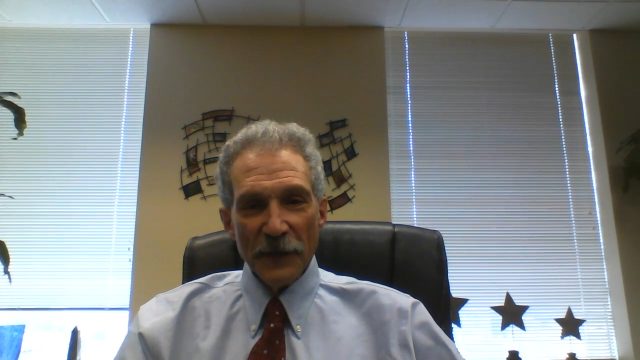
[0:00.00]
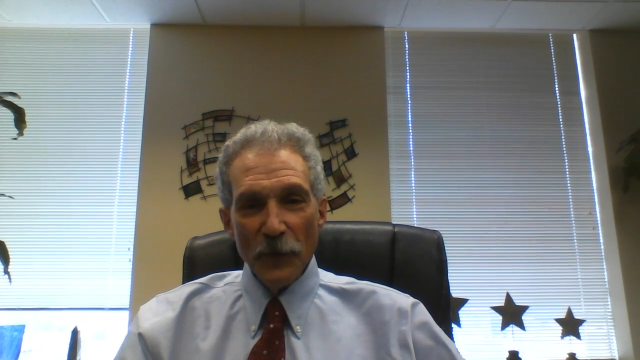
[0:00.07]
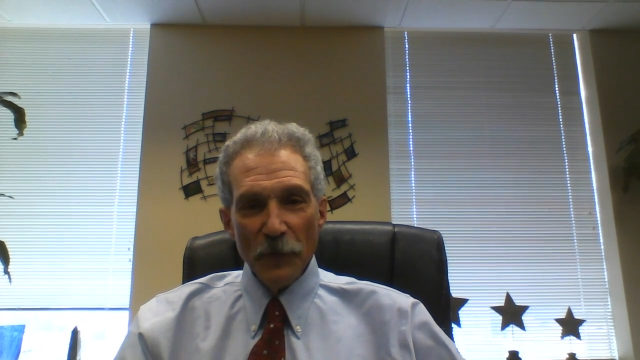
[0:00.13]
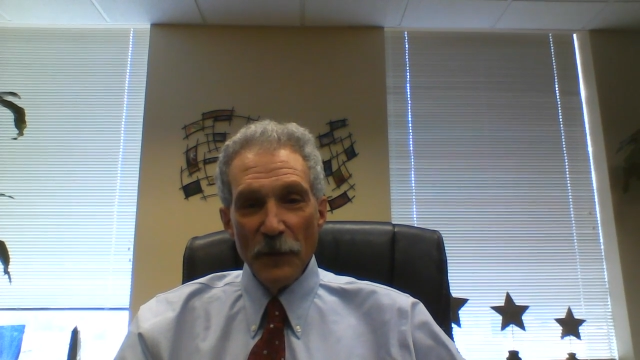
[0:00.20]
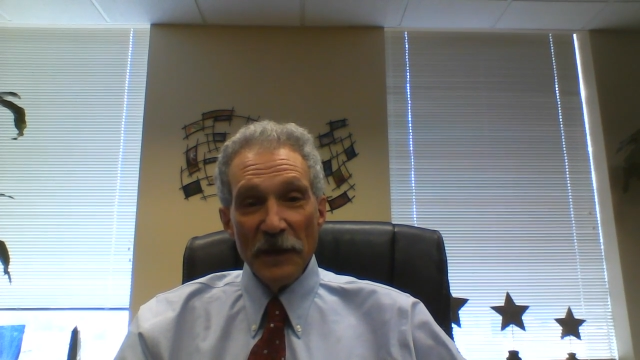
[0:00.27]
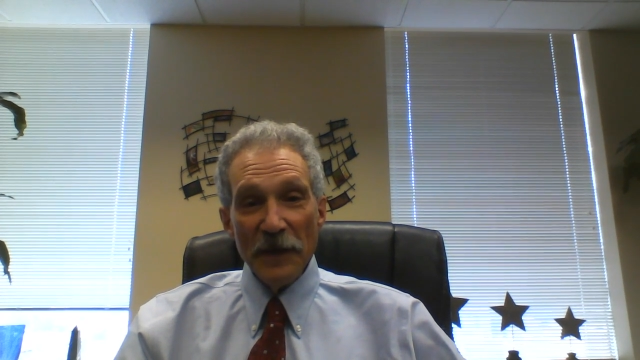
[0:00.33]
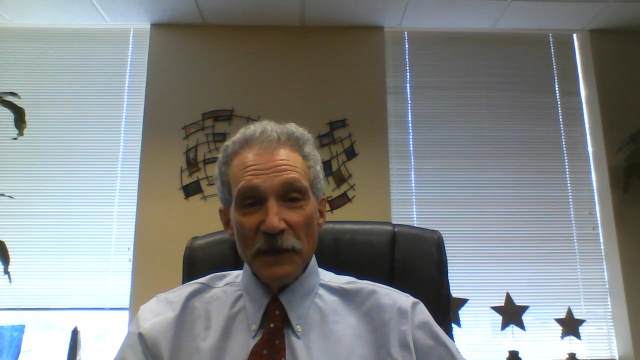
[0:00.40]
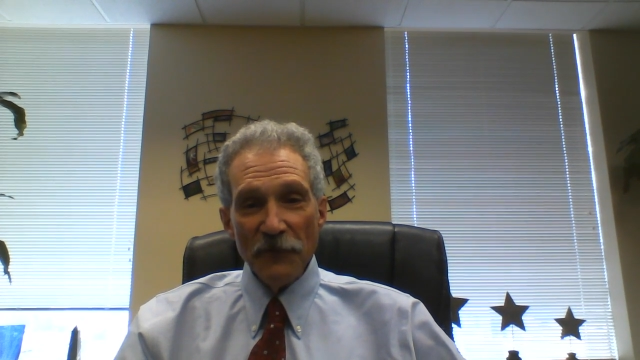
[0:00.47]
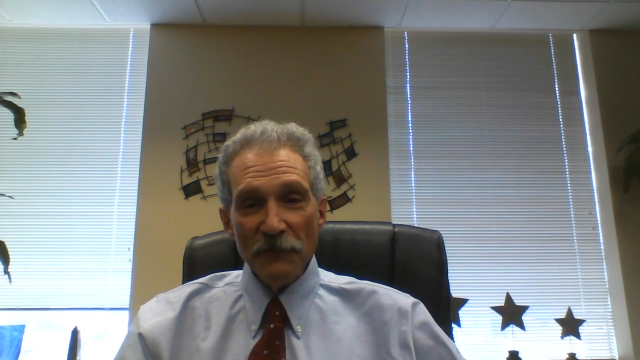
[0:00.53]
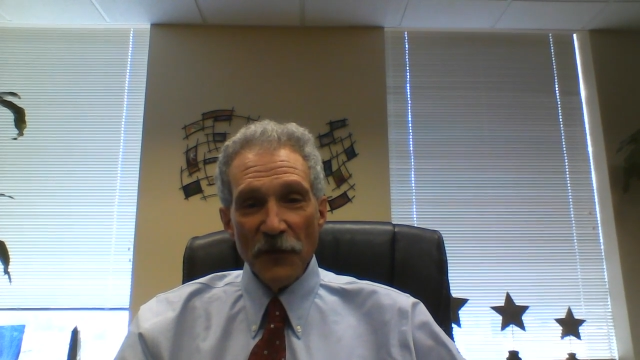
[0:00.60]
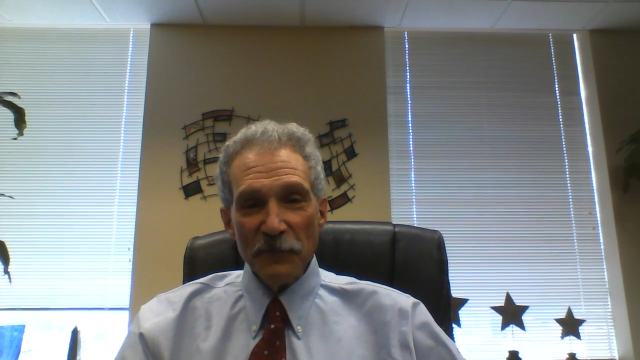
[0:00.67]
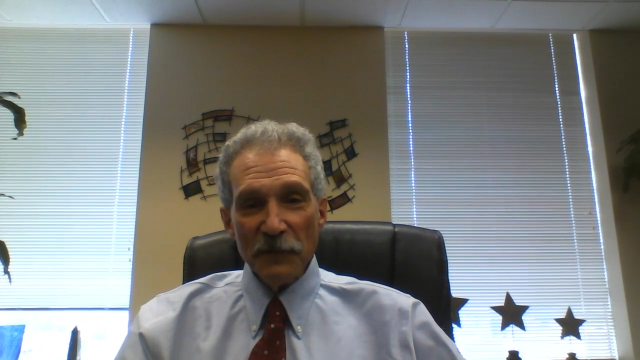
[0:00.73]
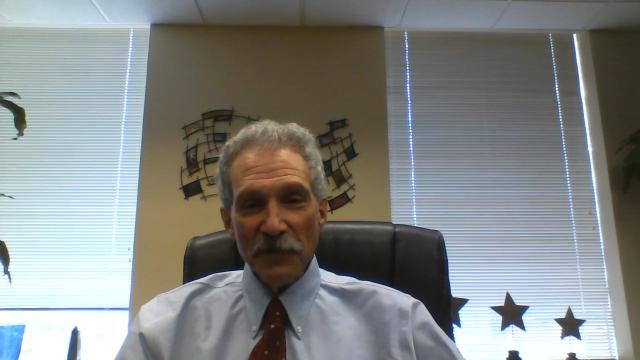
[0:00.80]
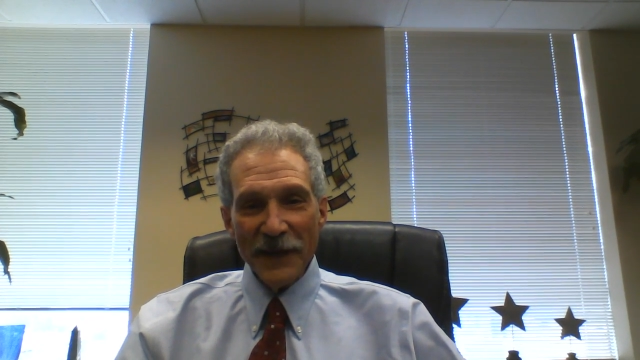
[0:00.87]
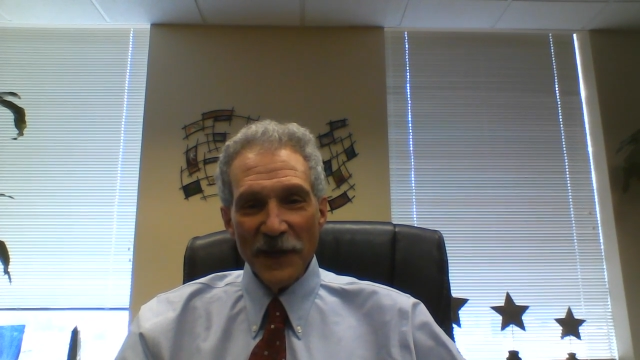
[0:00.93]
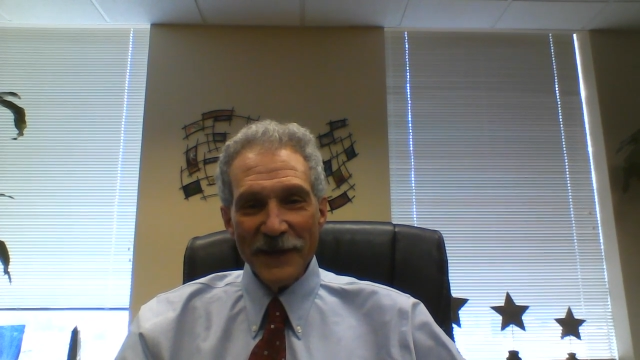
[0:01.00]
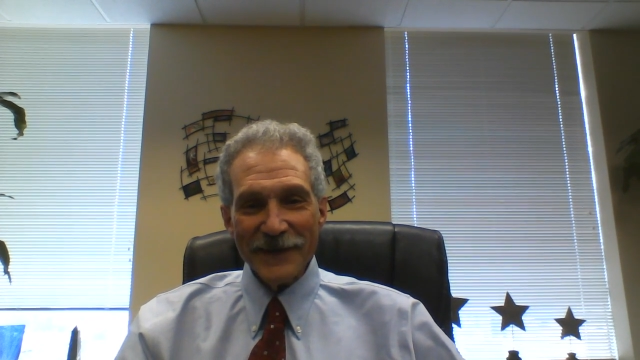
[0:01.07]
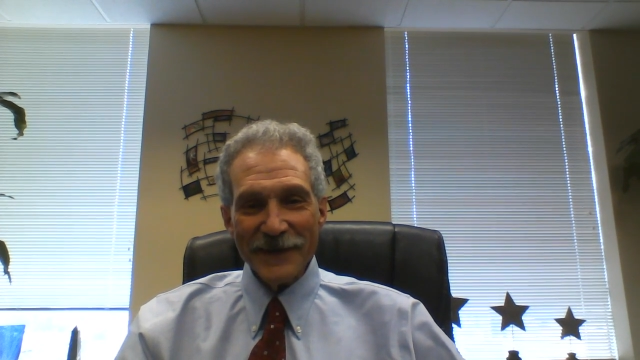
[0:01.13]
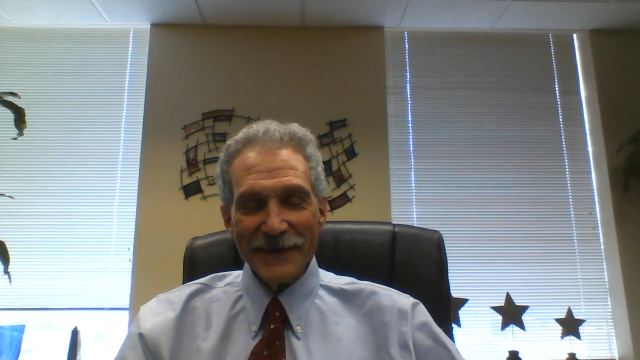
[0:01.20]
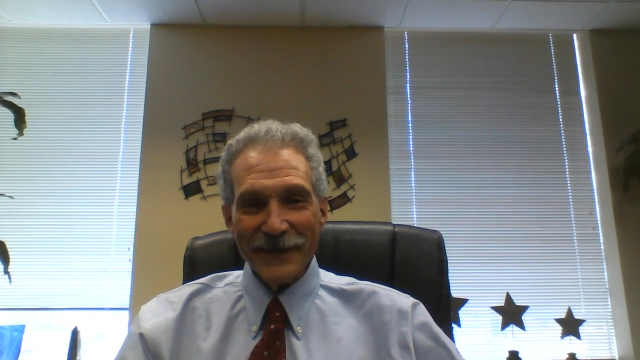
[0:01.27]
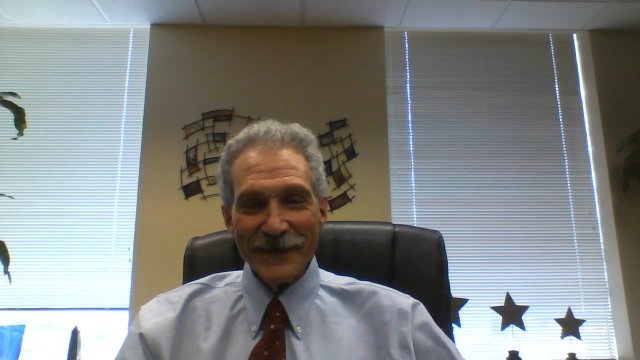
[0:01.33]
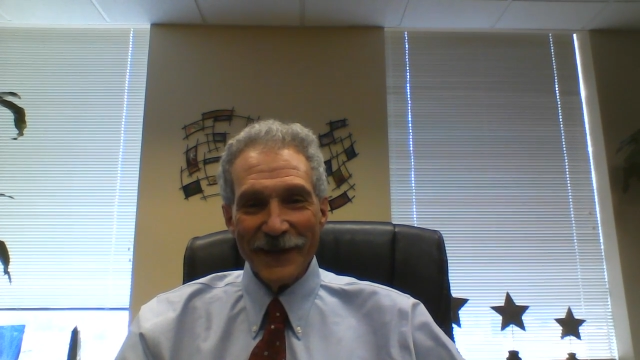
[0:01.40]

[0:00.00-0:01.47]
We meet in fun places,